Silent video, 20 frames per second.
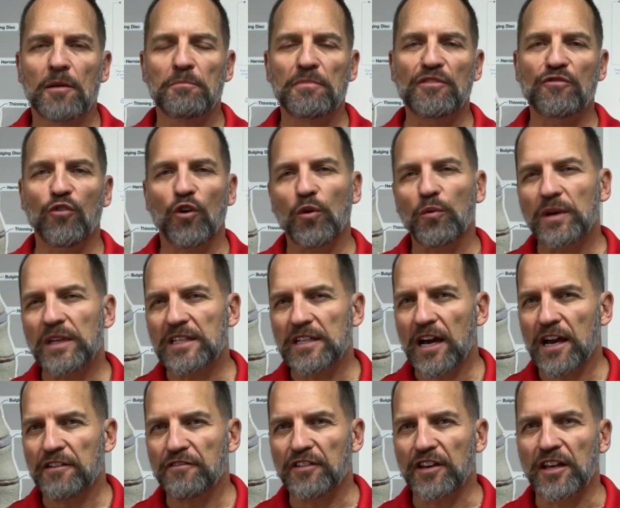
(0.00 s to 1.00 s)
Before we
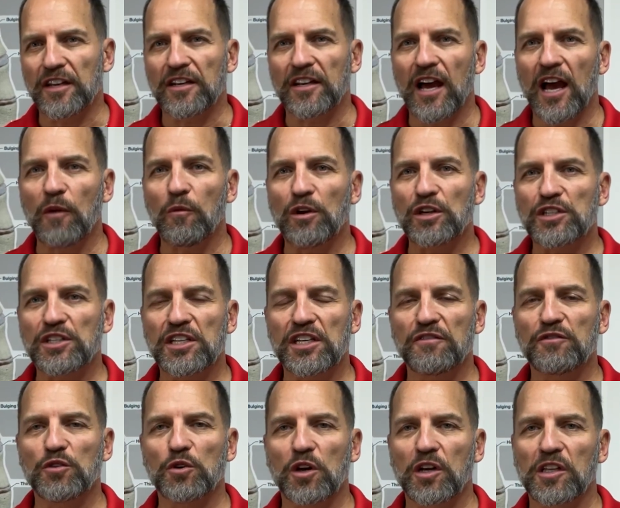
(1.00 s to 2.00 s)
dive in, I want to
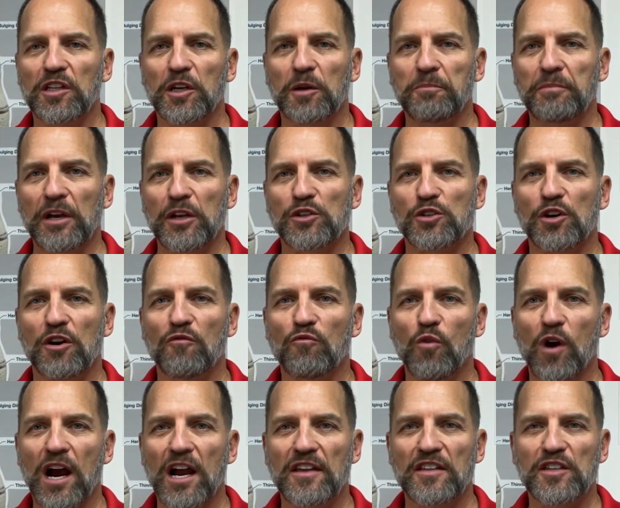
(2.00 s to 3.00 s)
give you a clear picture of
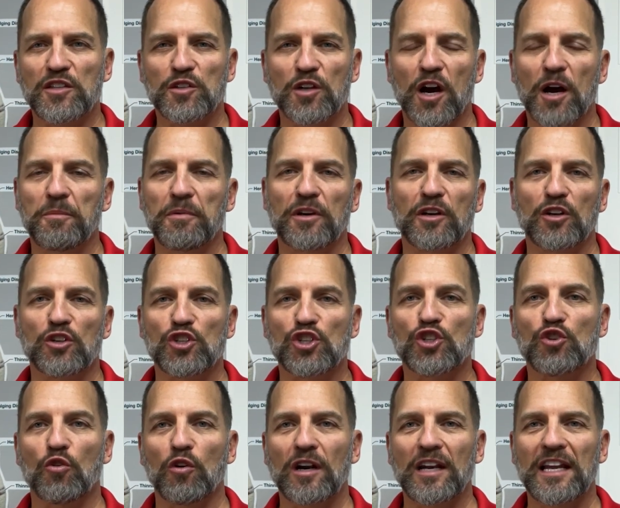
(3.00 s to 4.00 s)
why this topic on
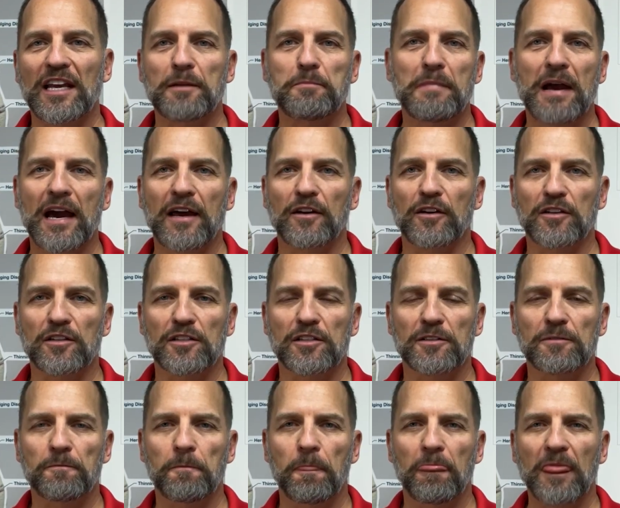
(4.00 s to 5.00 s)
short leg matters.
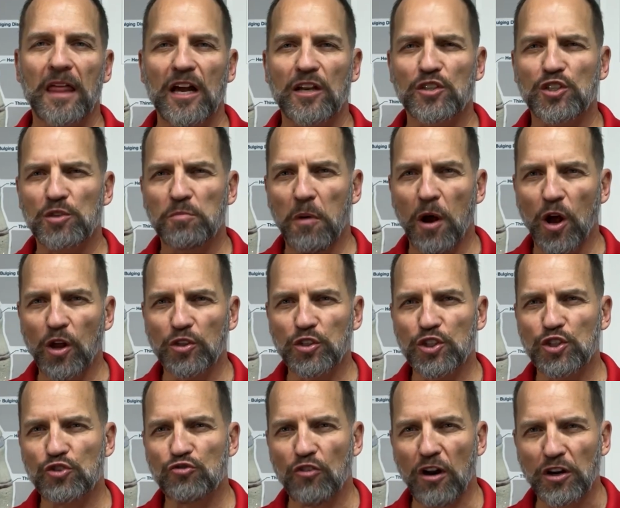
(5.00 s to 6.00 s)
A small
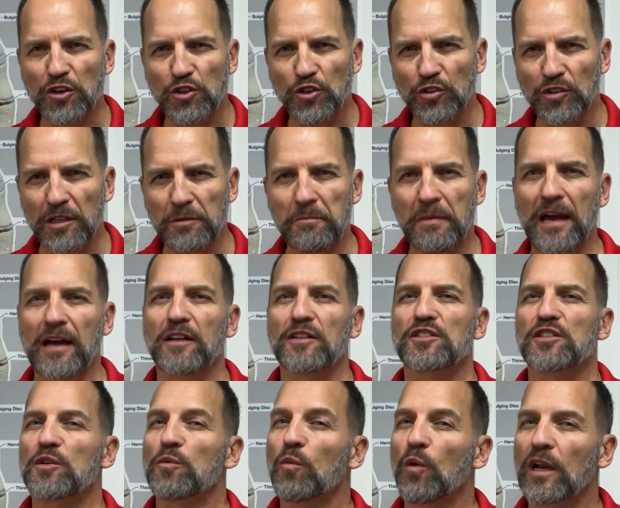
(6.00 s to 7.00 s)
structural
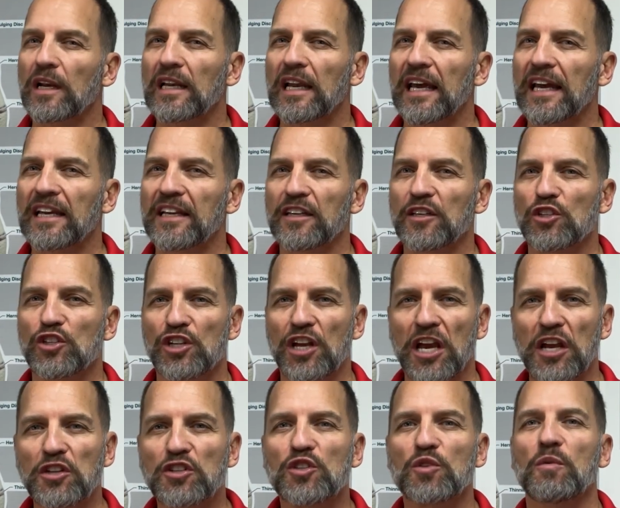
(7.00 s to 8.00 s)
imbalance in one leg can
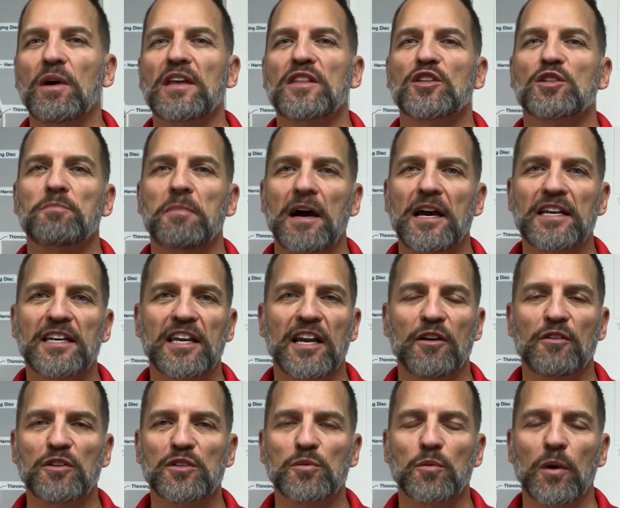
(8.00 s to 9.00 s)
change the way the spine
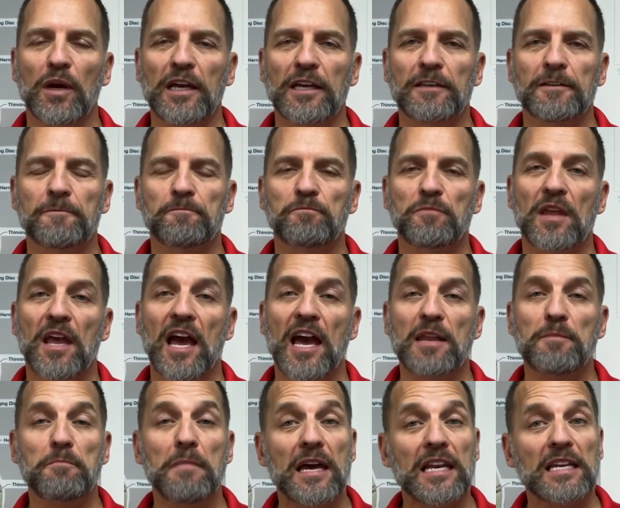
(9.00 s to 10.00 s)
carries weight,
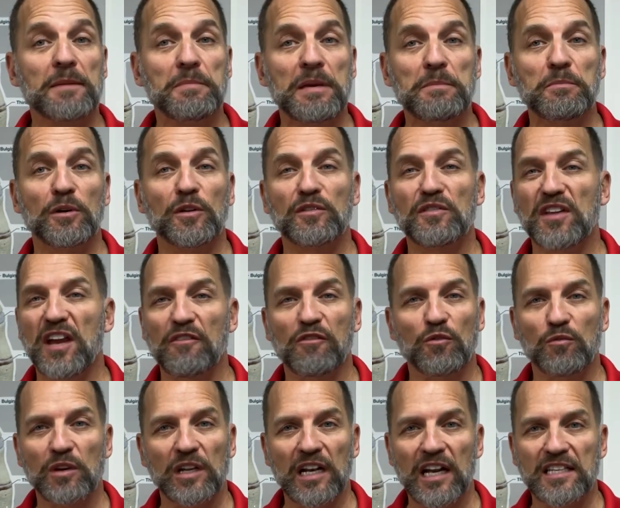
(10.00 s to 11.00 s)
and many people never
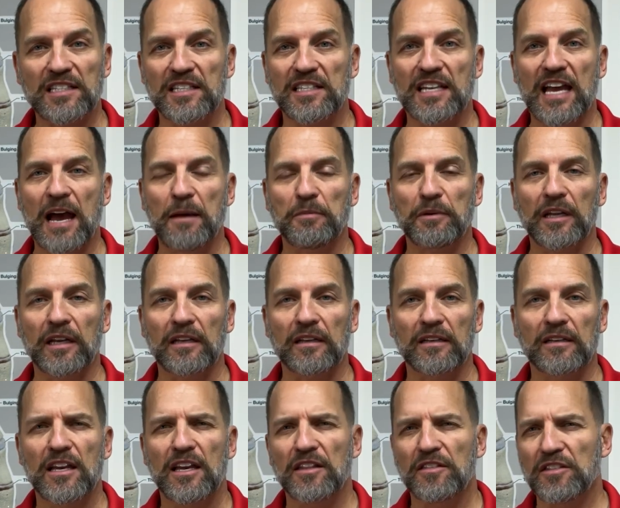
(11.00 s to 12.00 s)
realize it's happening.
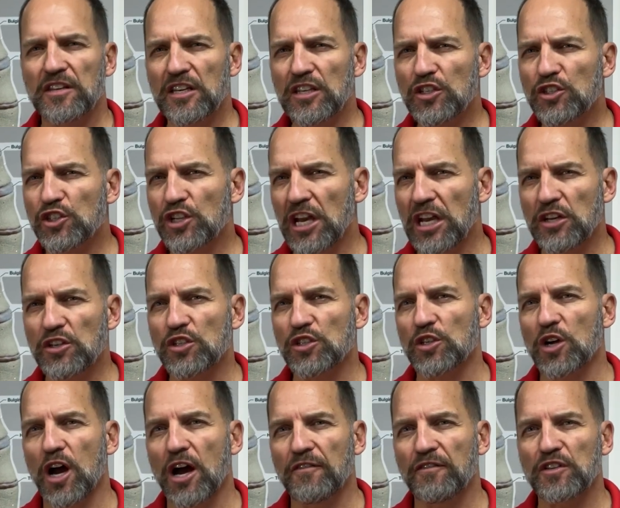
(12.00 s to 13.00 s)
These changes
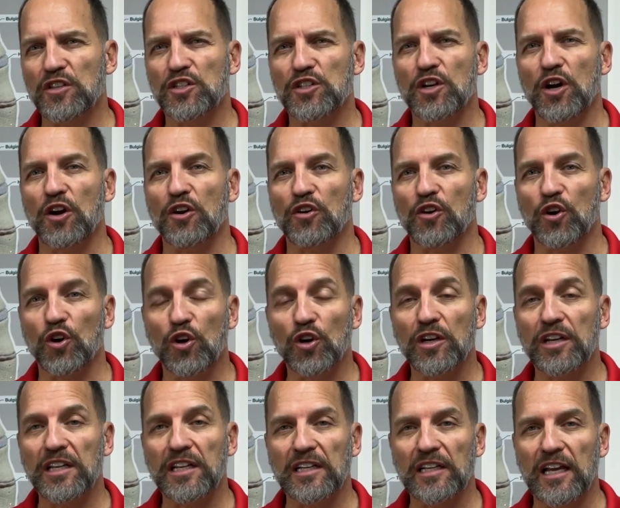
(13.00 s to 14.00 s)
often start
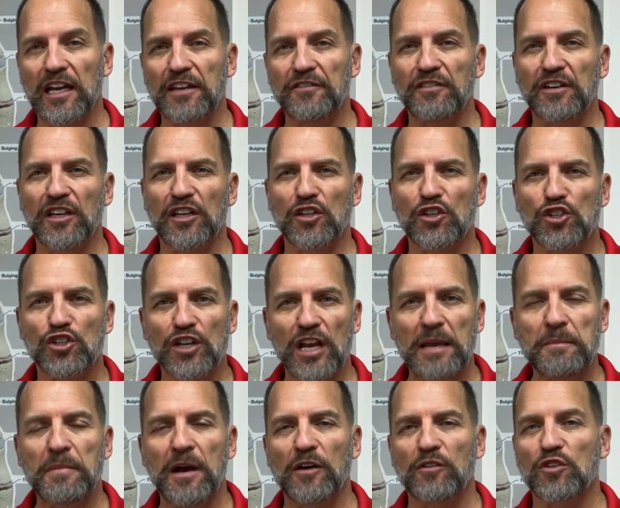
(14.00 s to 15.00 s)
early in life and can
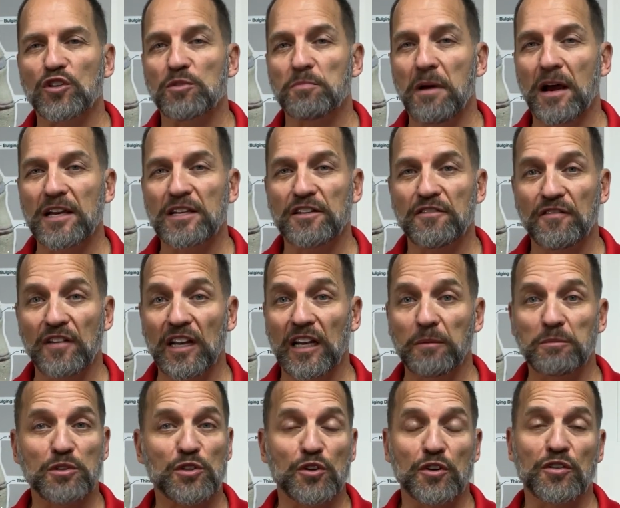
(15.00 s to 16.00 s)
shape how the spine
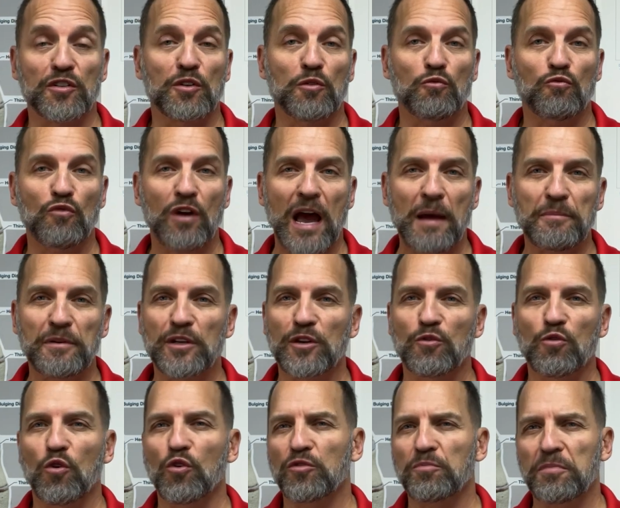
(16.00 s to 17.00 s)
develops during the rapid
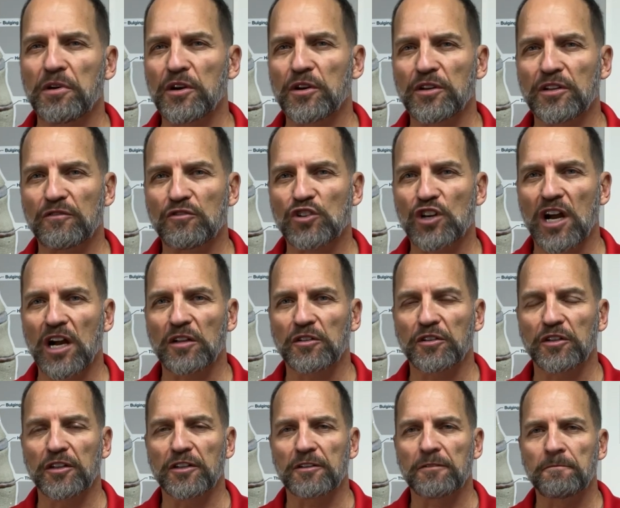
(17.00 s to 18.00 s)
growth period of
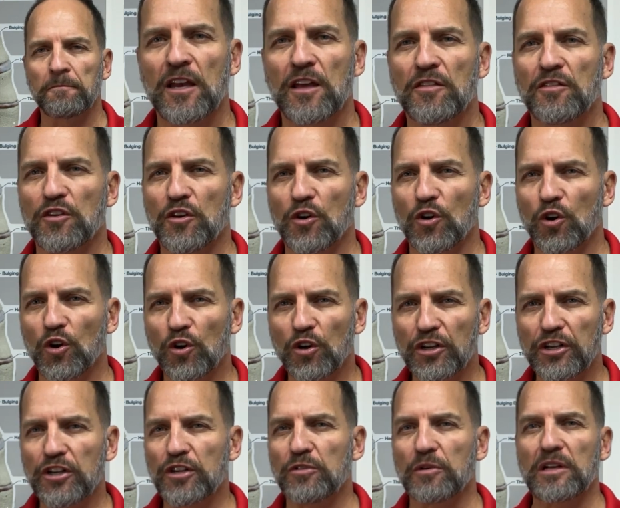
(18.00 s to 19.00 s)
childhood. The
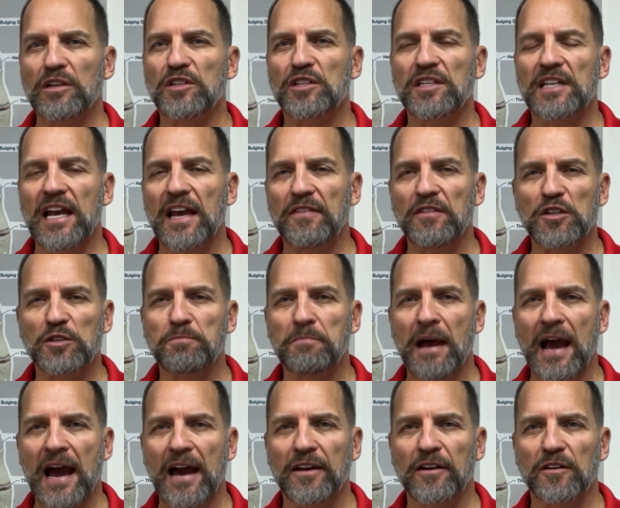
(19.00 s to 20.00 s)
earlier you understand these
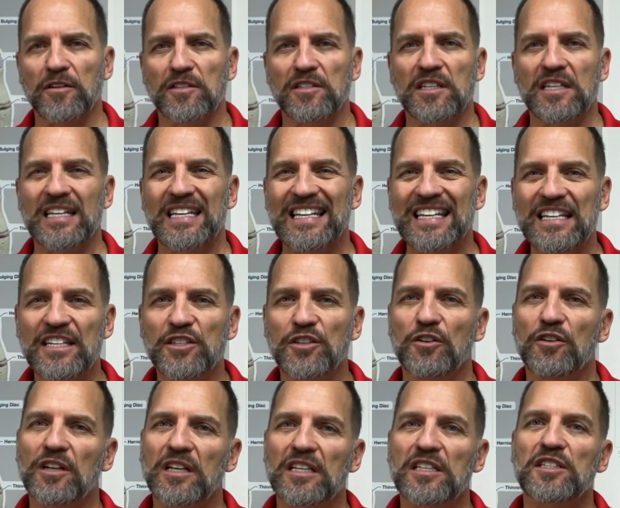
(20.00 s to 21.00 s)
patterns, the
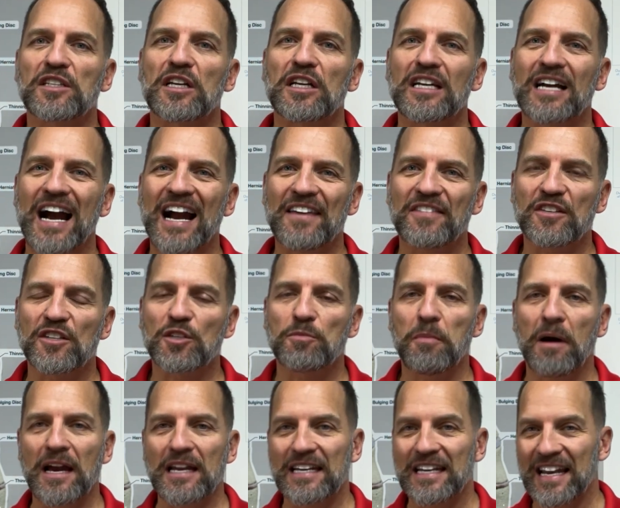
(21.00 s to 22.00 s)
easier it is to guide the
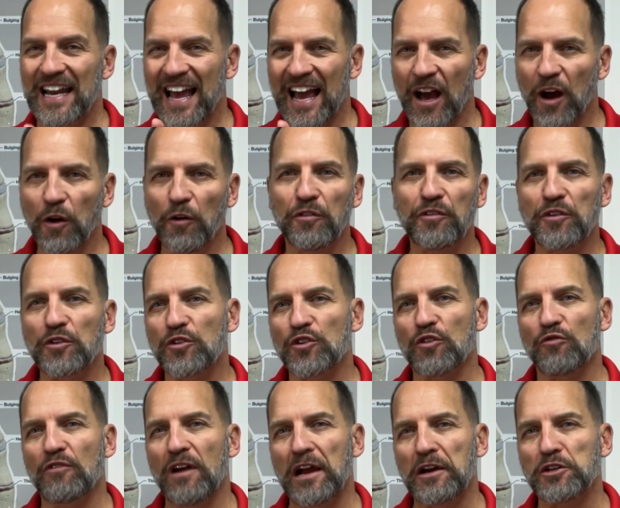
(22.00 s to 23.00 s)
spine in a healthier
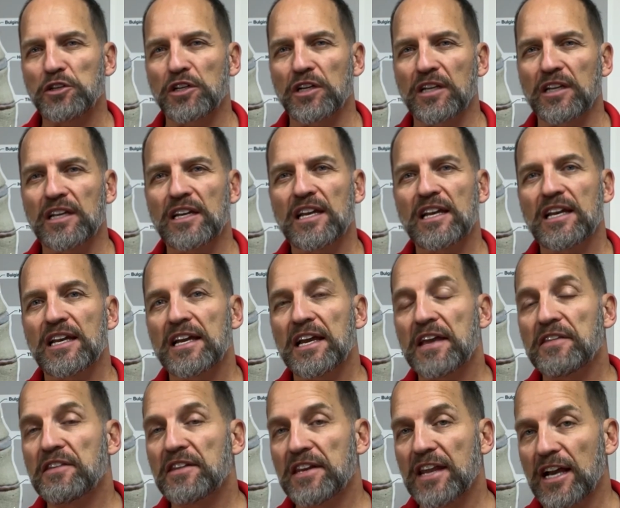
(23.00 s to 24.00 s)
direction.
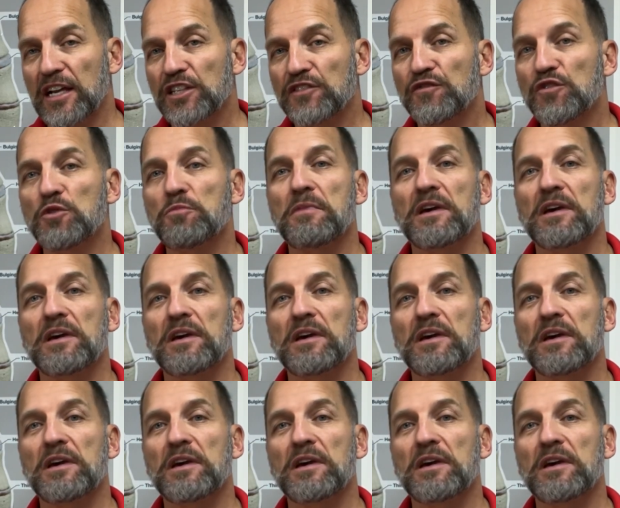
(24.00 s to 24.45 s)
In the next few